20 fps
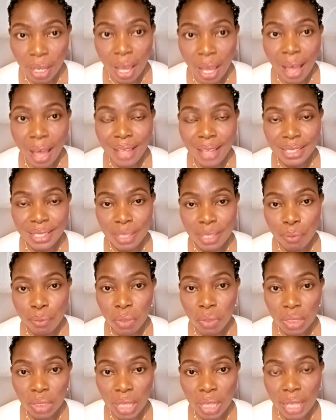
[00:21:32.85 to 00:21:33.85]
As a
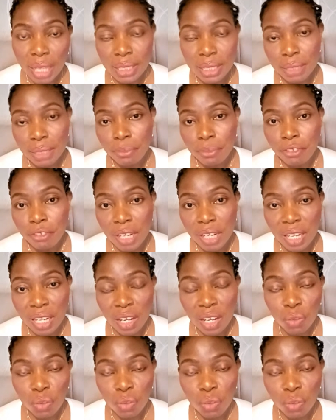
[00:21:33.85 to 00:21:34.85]
mother, as a father,
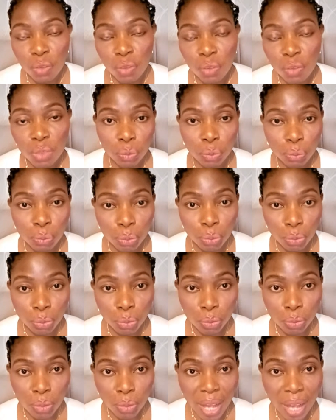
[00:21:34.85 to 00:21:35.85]
we need to
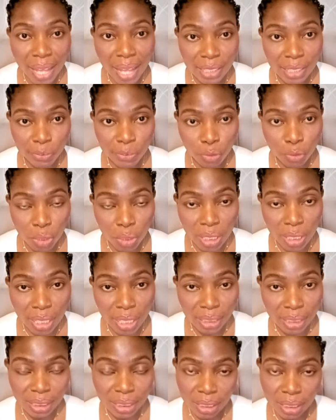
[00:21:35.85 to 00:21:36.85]
put eyes for
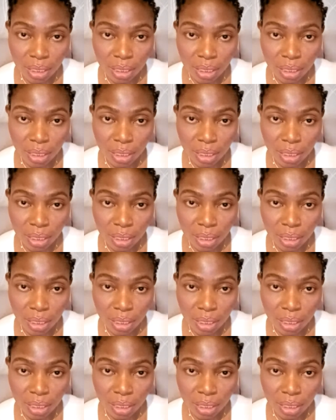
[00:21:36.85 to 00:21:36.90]
ground